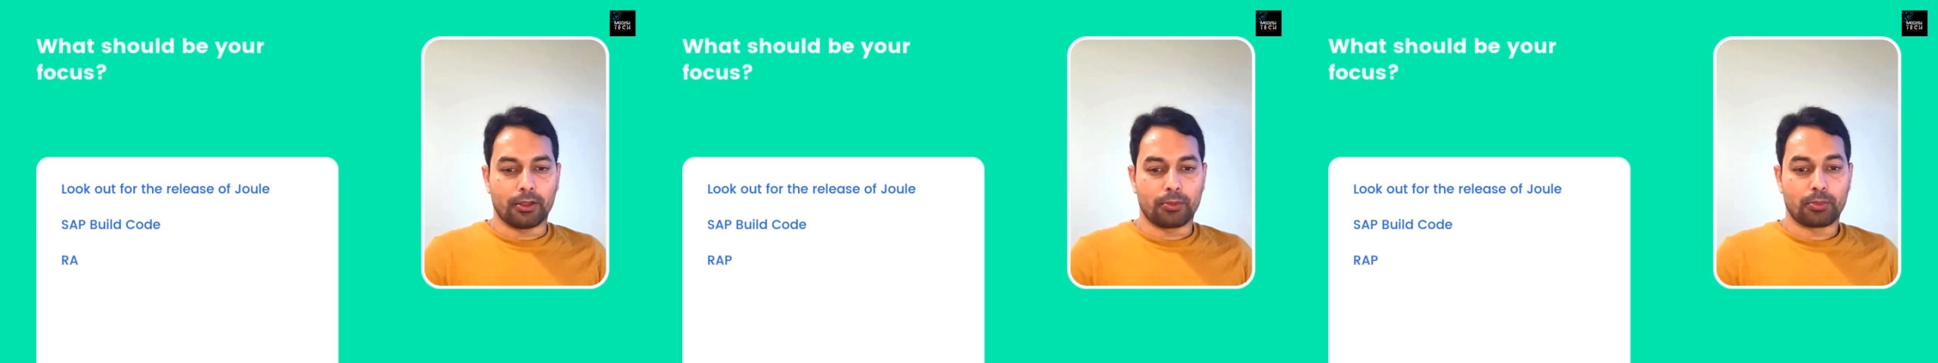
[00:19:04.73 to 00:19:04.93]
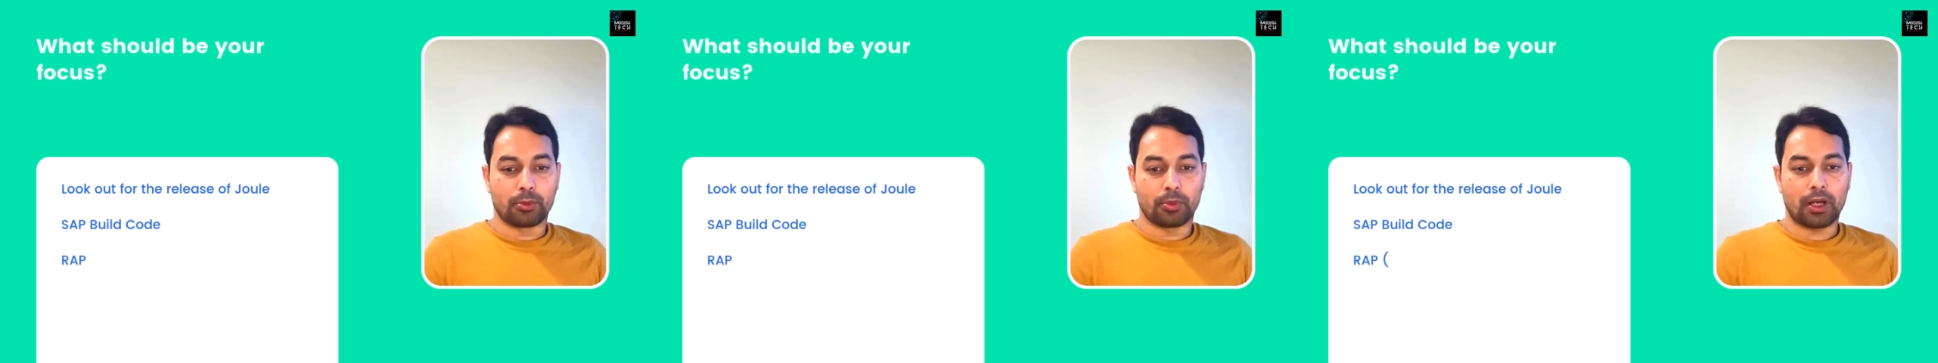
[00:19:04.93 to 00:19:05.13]

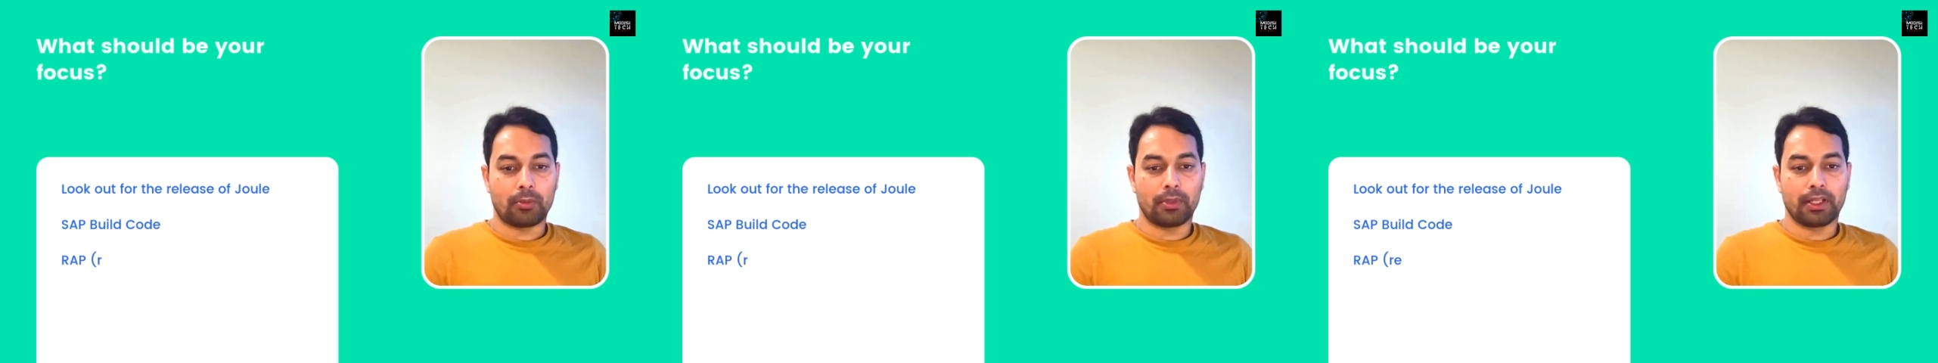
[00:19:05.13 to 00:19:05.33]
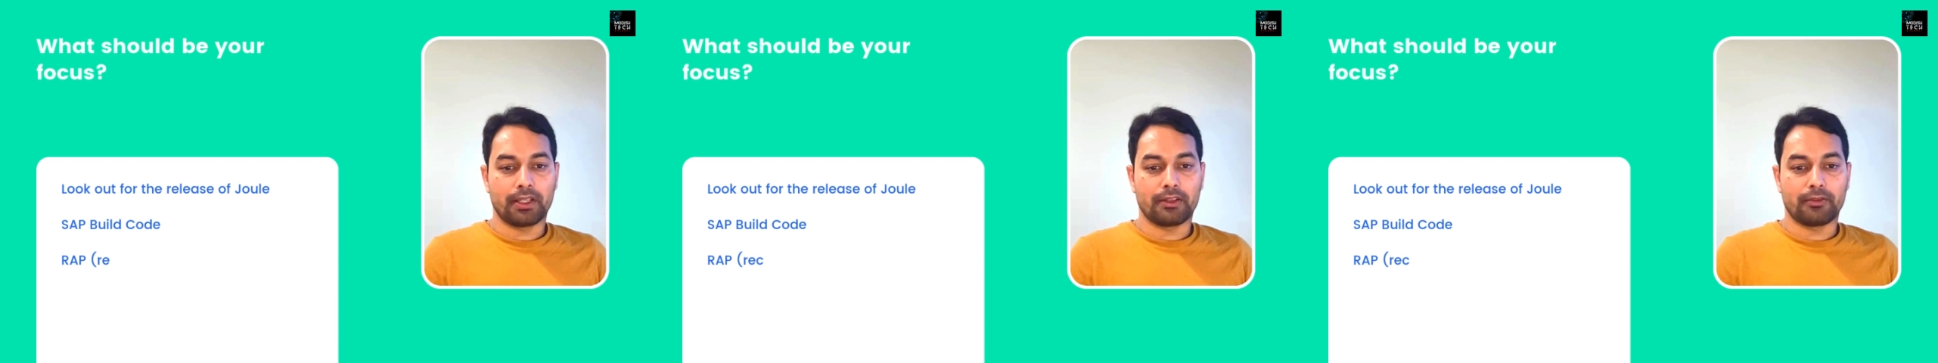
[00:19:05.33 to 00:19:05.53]

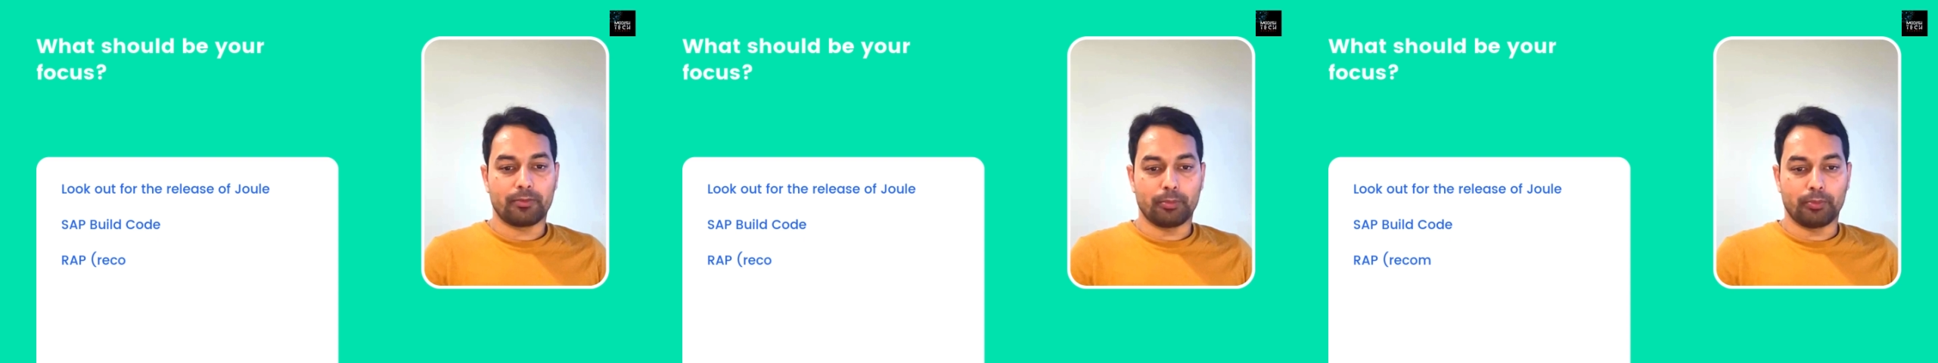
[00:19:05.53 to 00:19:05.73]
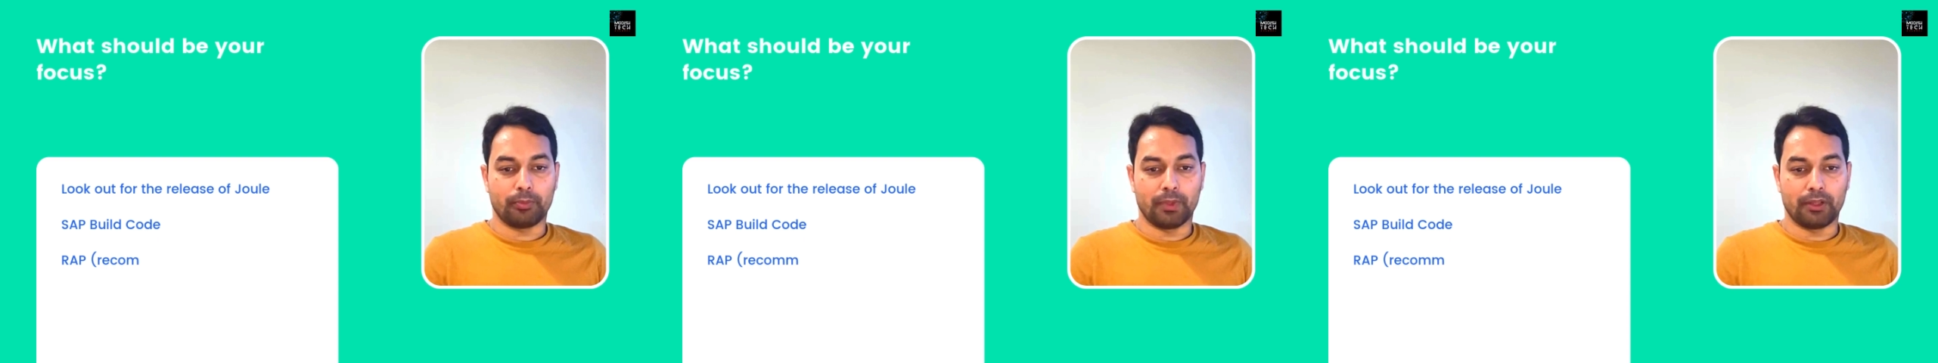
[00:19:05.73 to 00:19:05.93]
Probably
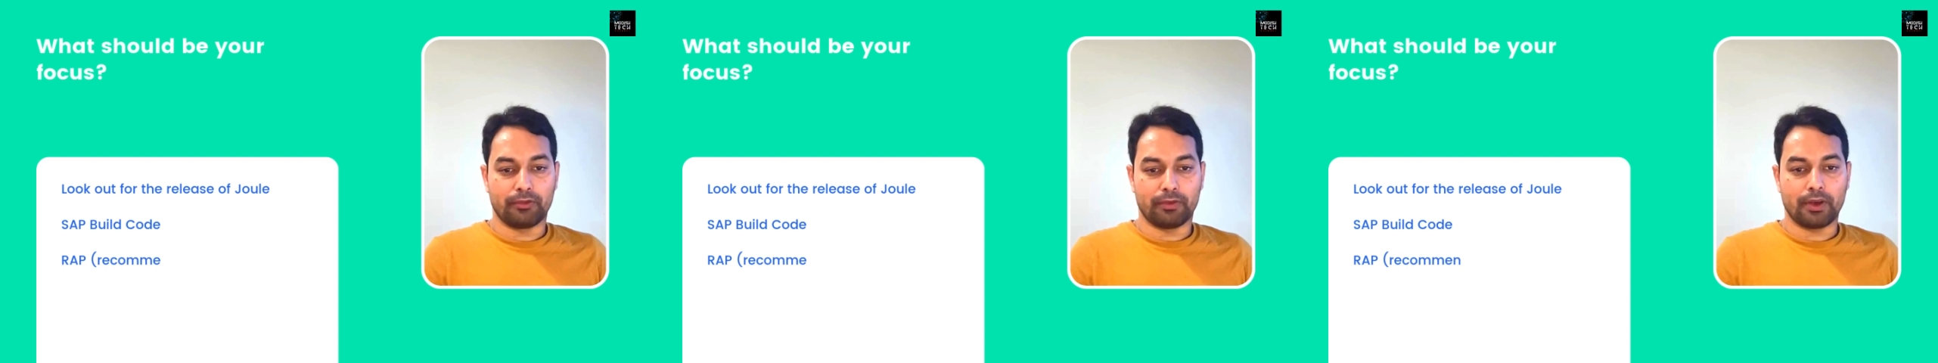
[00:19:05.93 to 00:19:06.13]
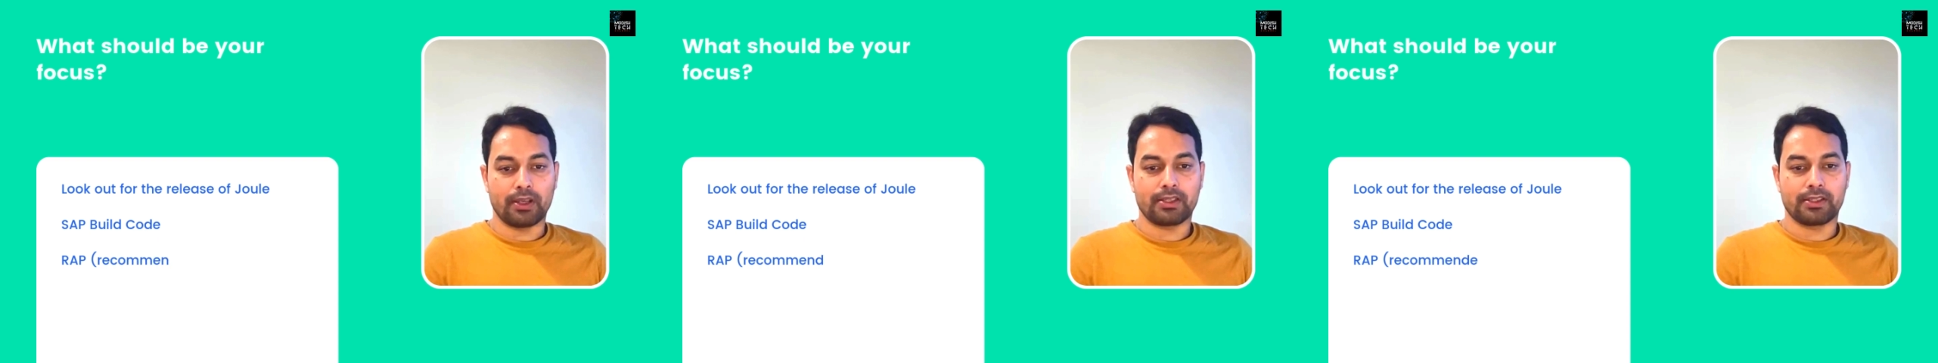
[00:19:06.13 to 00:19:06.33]
the
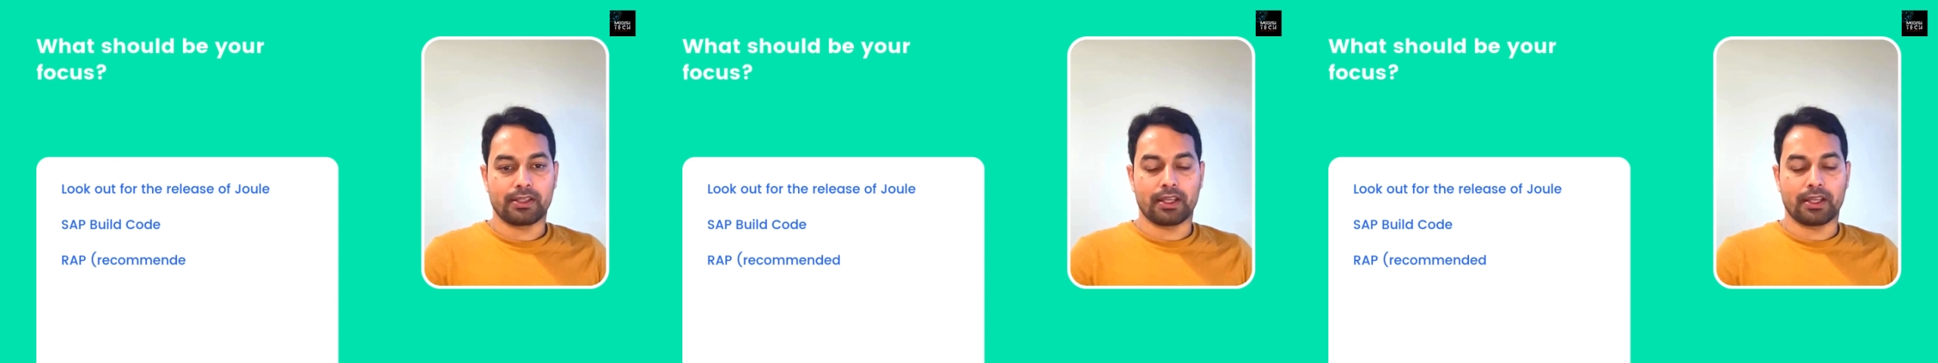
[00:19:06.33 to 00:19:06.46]
first